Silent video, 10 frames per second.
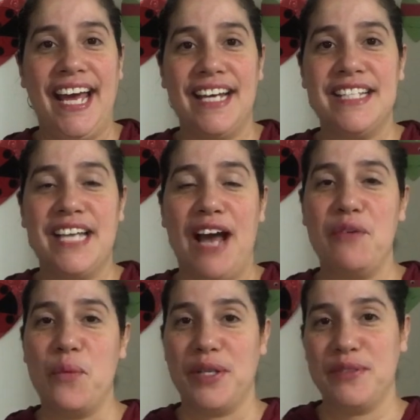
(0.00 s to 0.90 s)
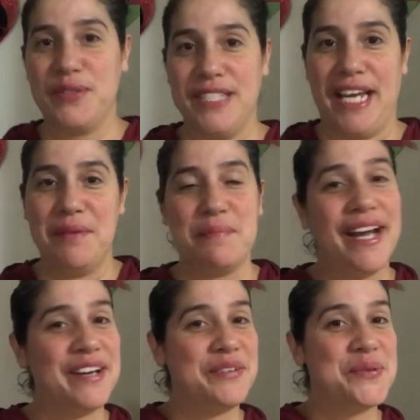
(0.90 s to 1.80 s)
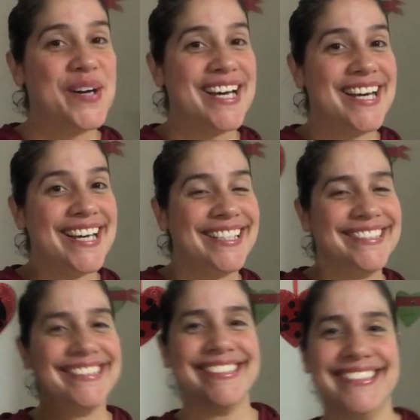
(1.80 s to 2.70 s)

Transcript: and have a wonderful day. Bye everyone.